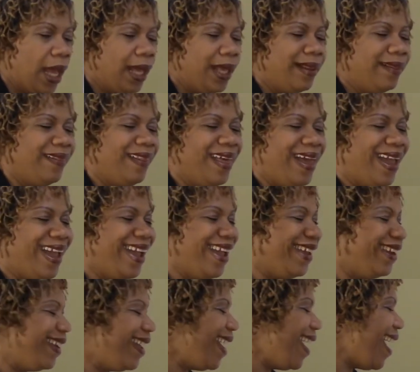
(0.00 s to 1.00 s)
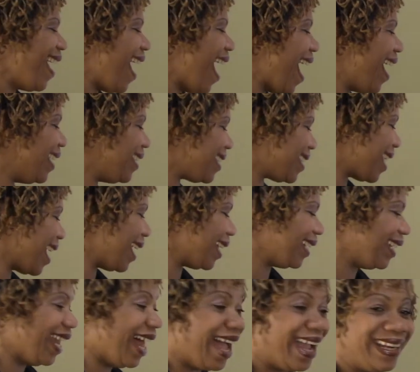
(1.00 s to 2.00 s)
And then I
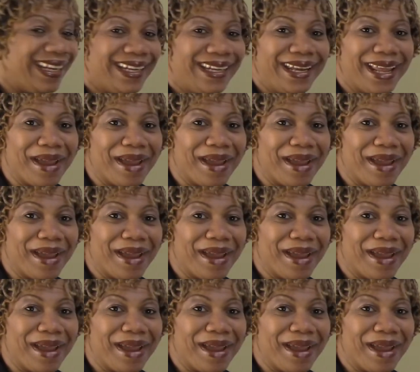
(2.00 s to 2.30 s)
start lining